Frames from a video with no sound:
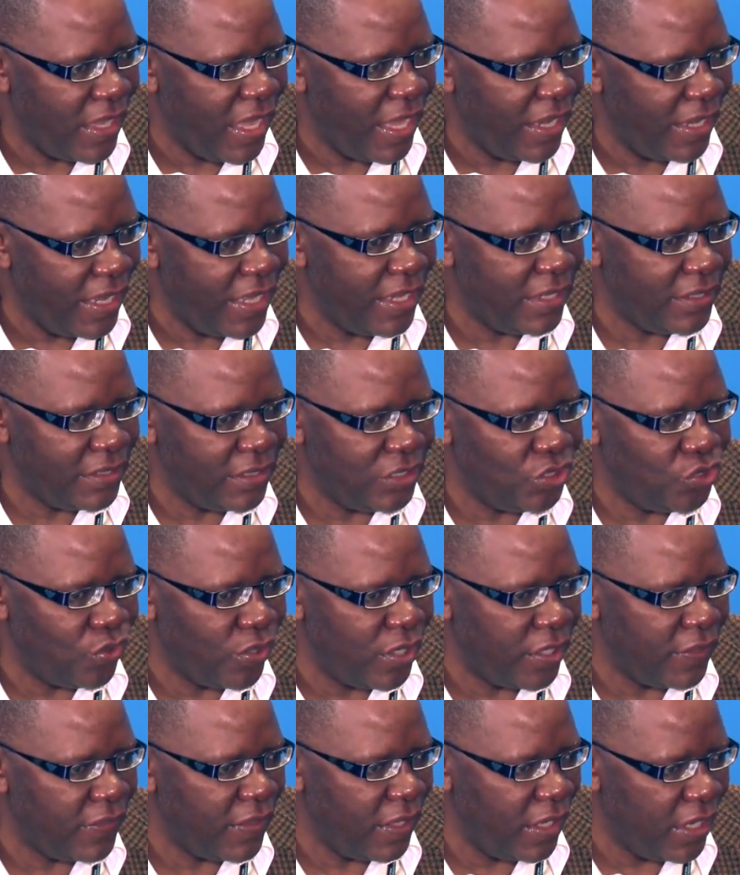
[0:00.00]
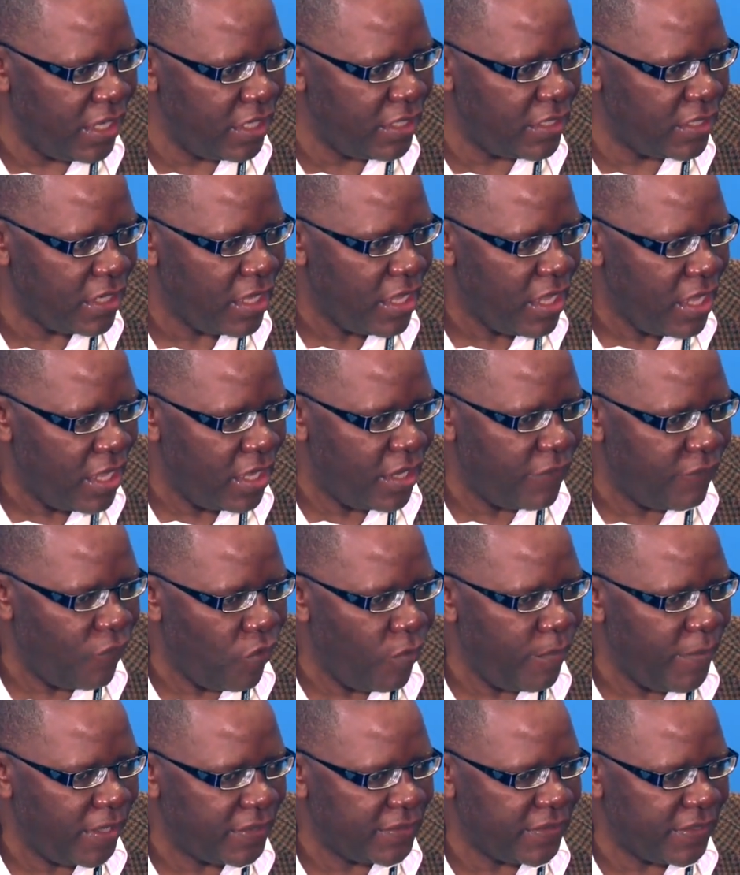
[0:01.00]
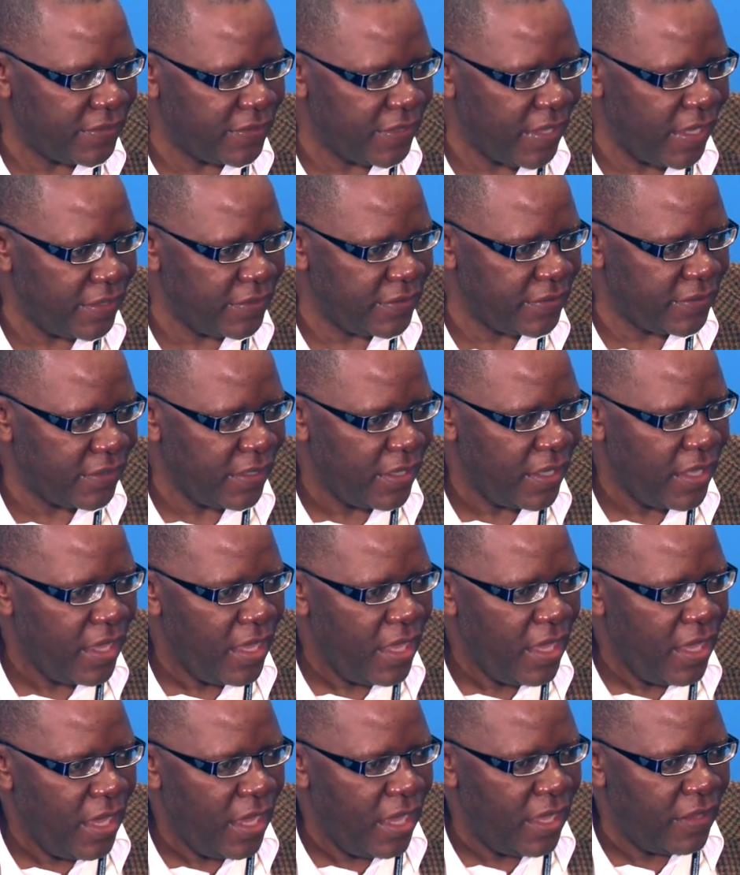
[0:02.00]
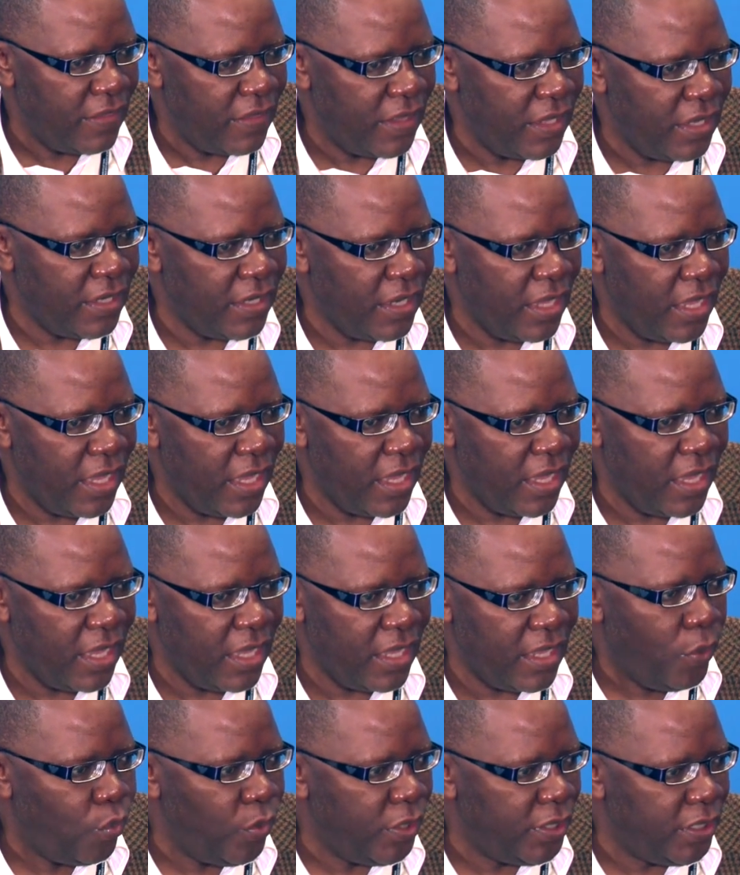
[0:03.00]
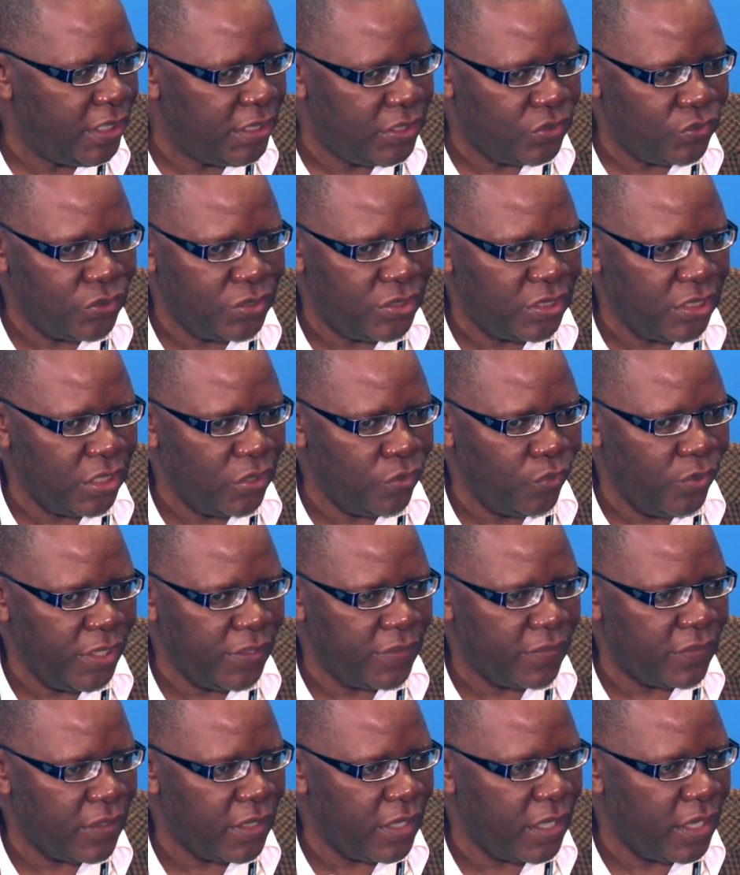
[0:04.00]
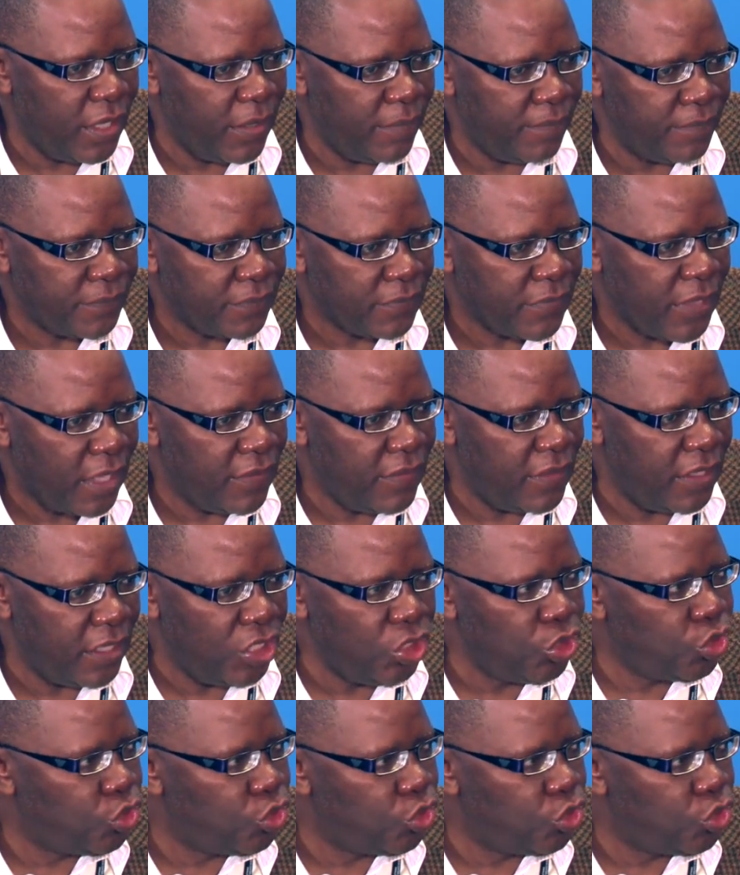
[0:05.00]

their land during the land reform exercise, and then we need to deal with the